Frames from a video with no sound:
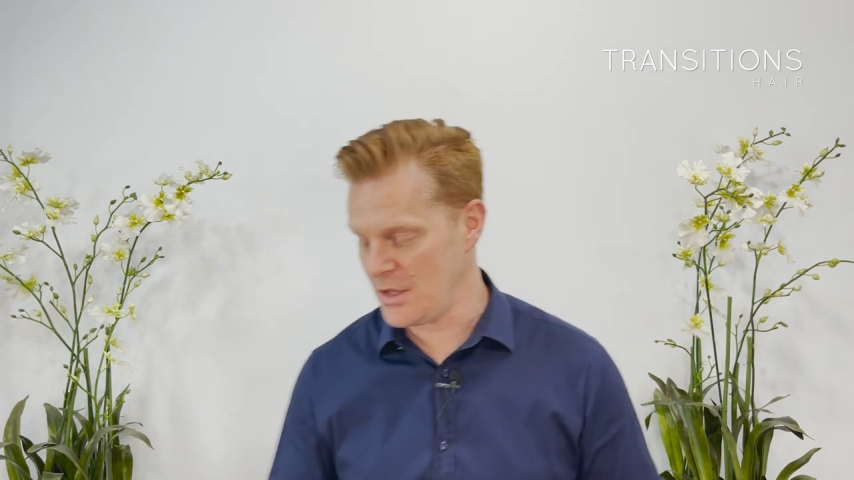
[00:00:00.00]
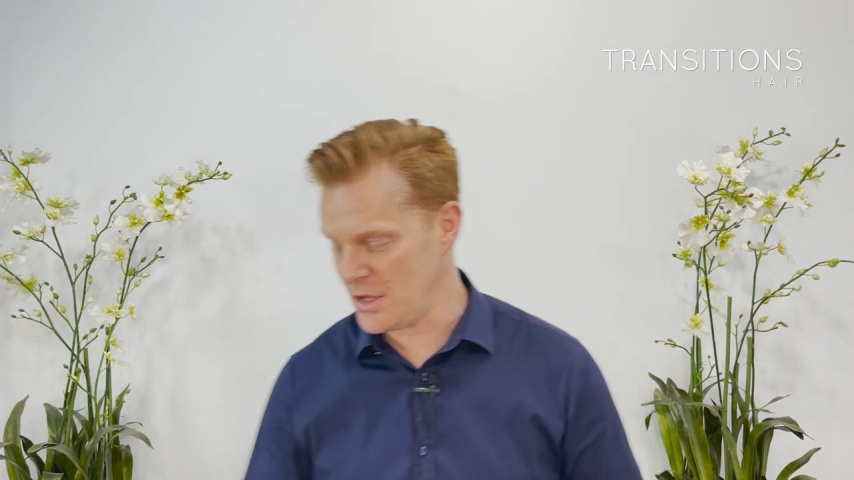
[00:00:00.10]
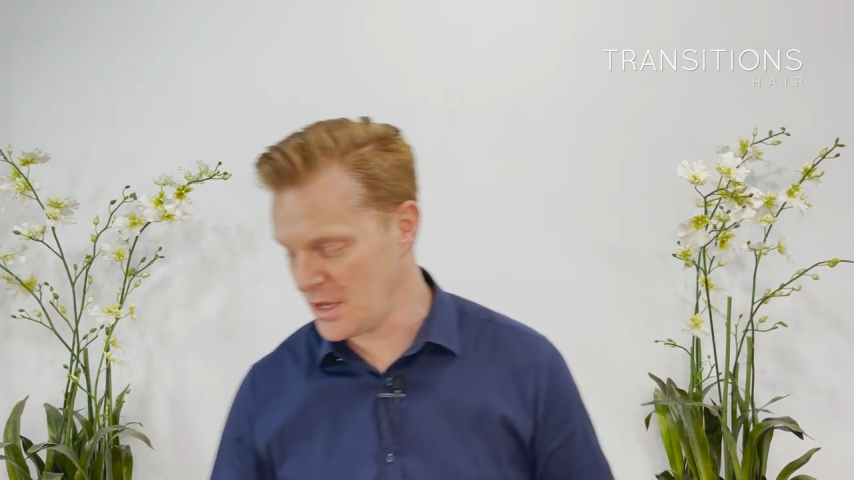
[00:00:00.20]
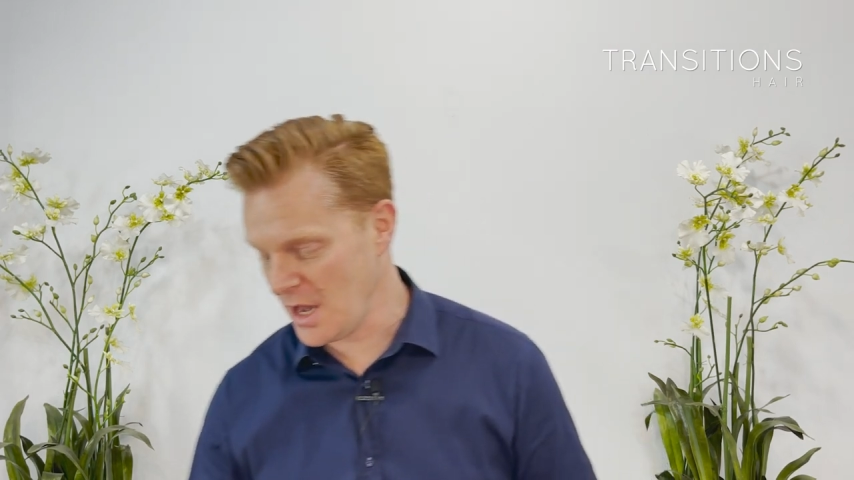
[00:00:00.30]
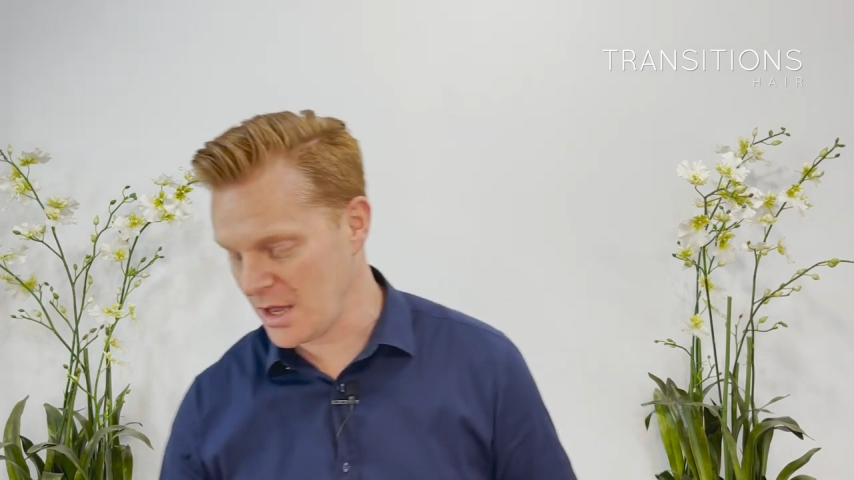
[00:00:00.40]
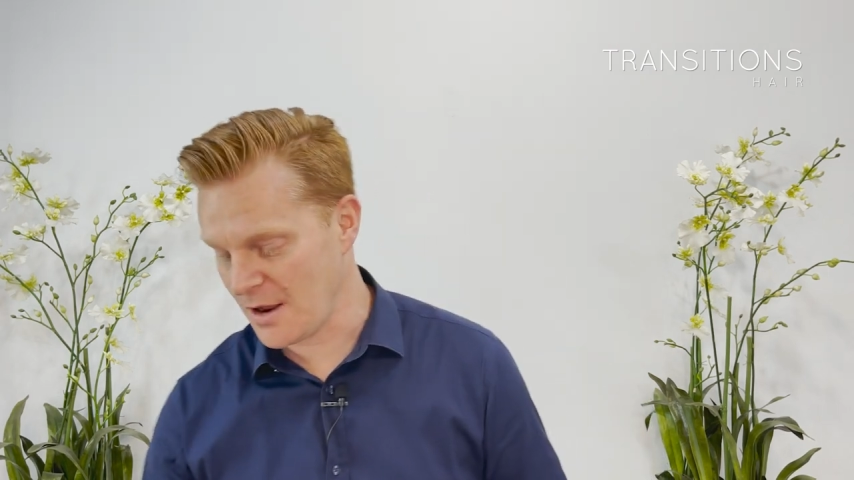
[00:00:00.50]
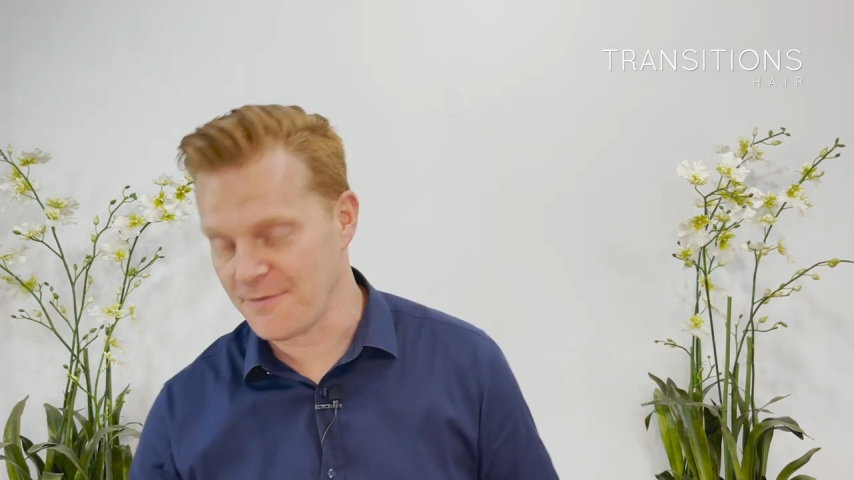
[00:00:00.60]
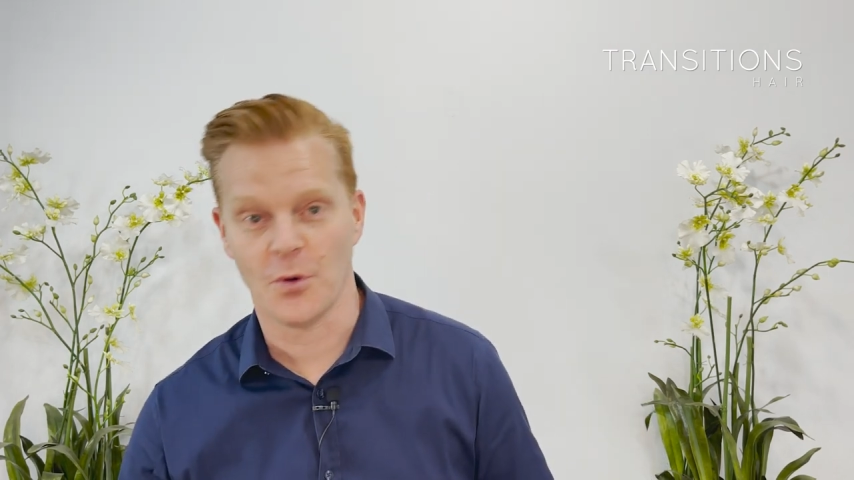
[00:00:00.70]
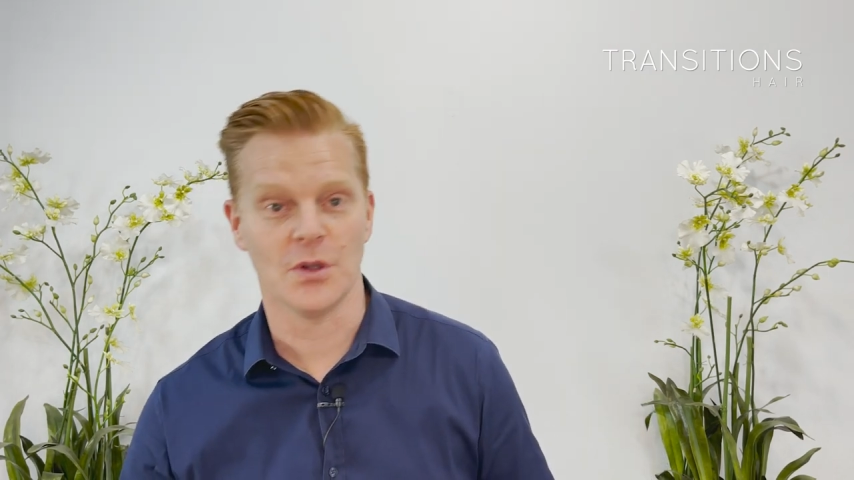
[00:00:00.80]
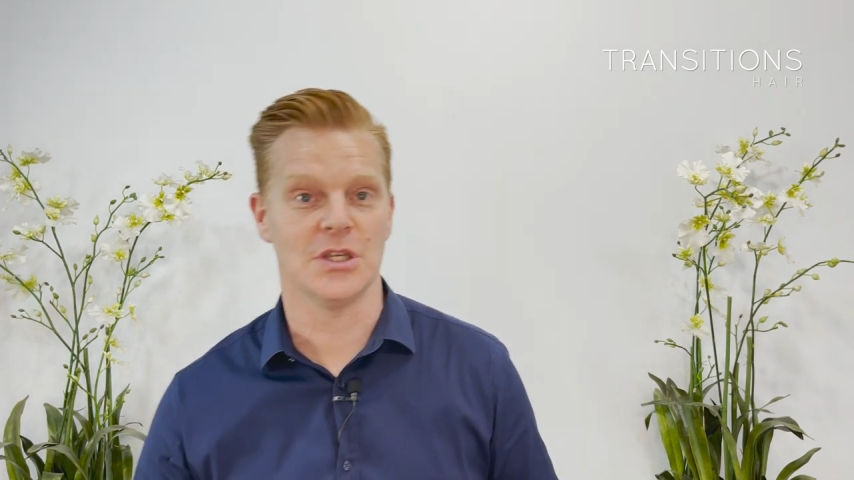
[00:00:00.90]
You can't
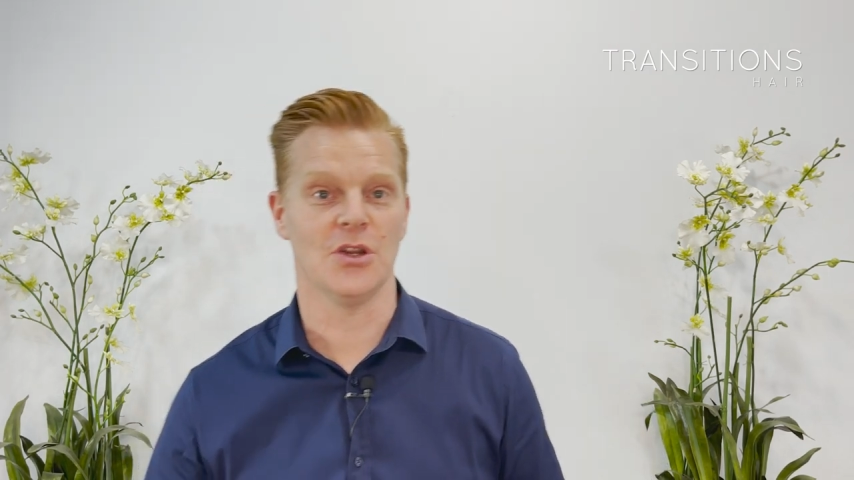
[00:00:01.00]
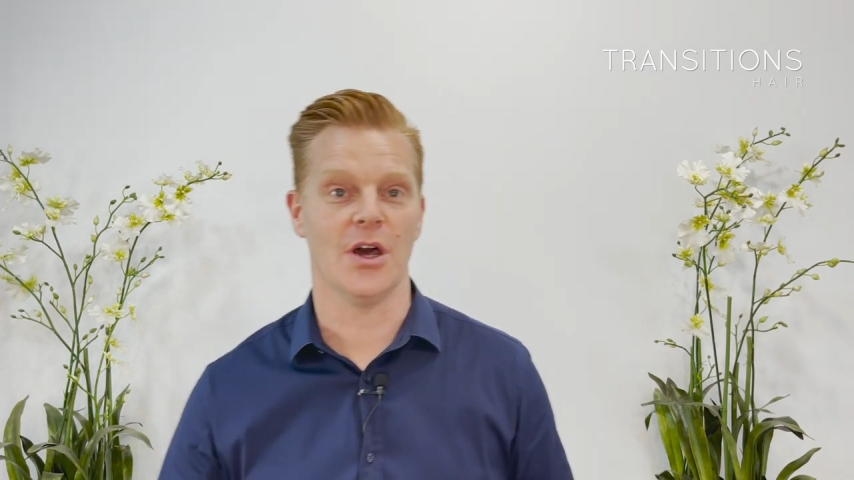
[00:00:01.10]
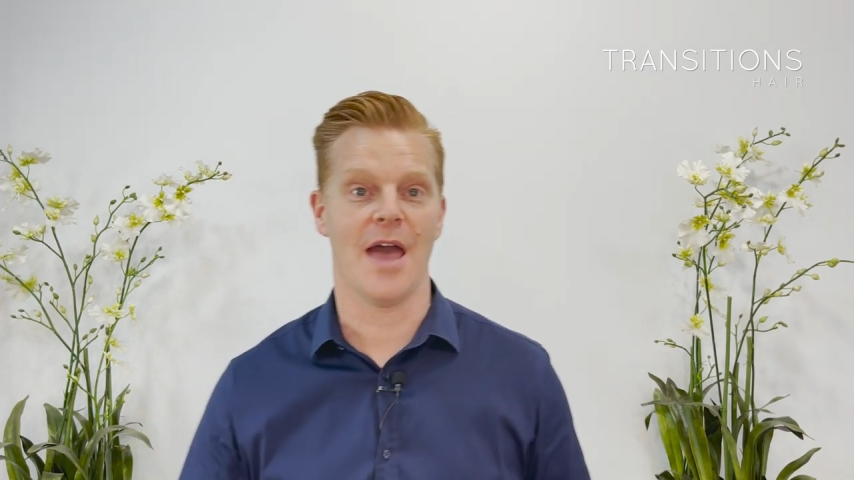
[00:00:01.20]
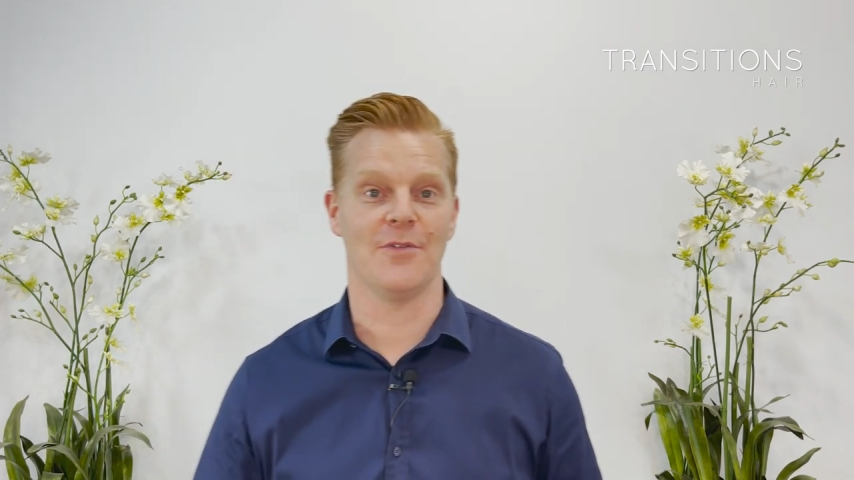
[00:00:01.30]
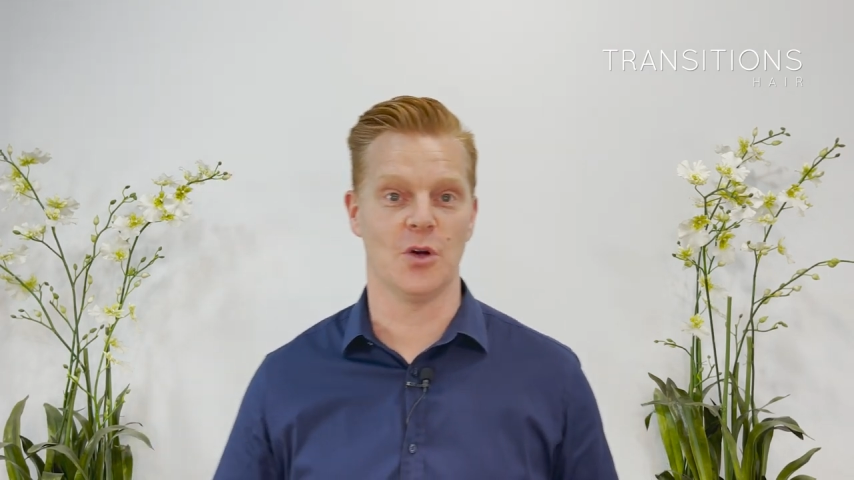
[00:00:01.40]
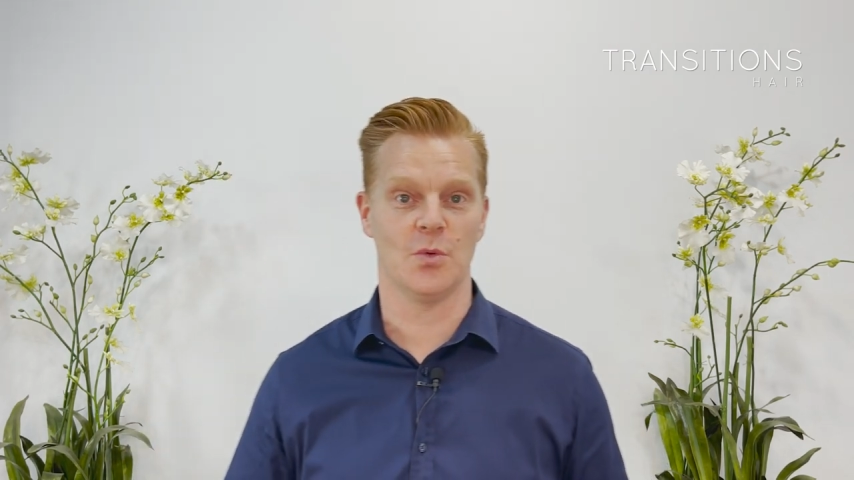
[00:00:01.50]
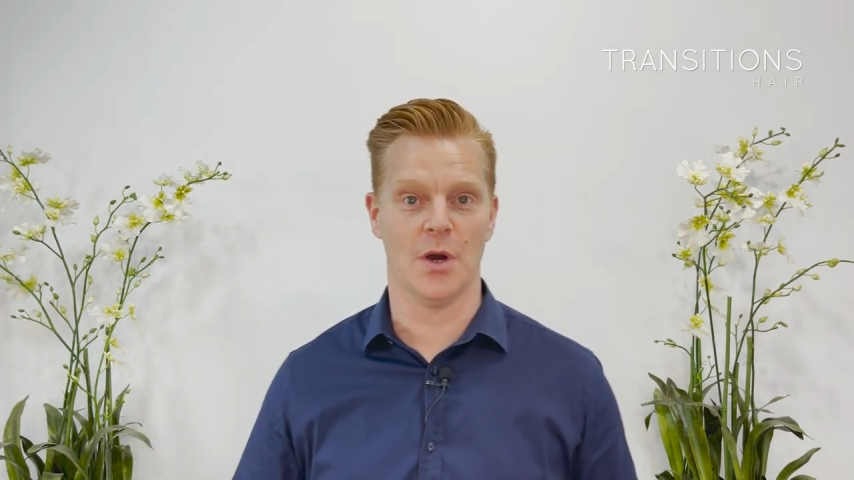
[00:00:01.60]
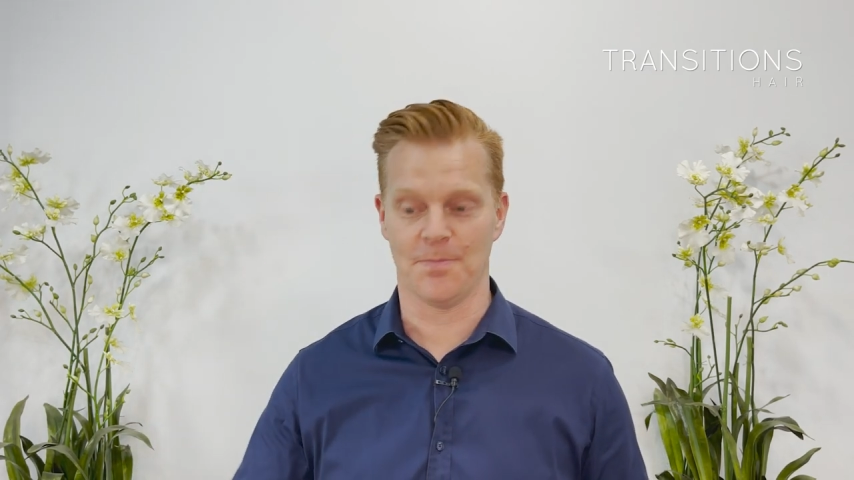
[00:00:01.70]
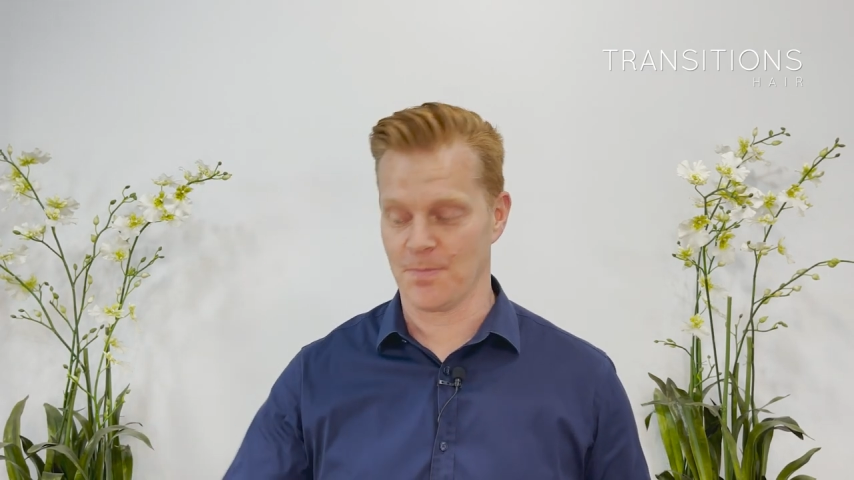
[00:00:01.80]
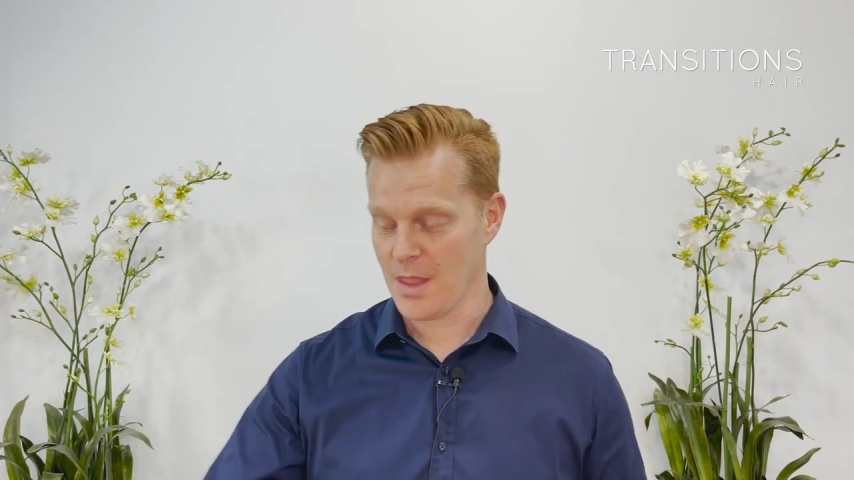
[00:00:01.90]
afford to not have a good
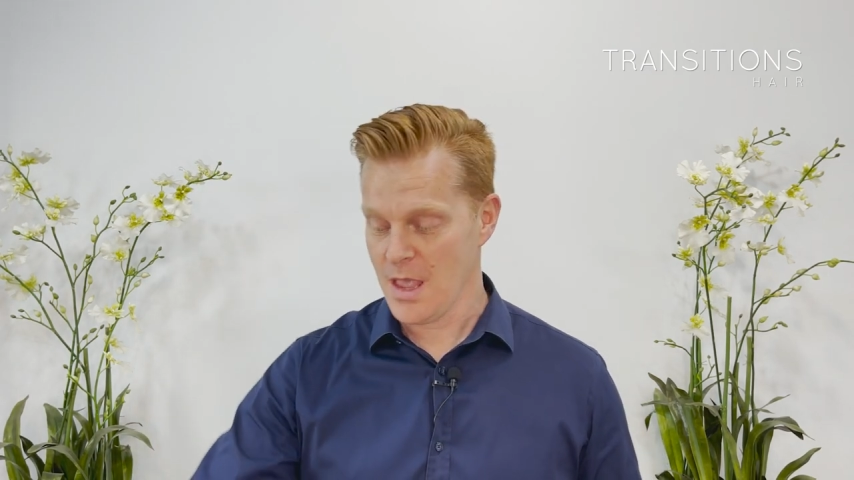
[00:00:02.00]
one.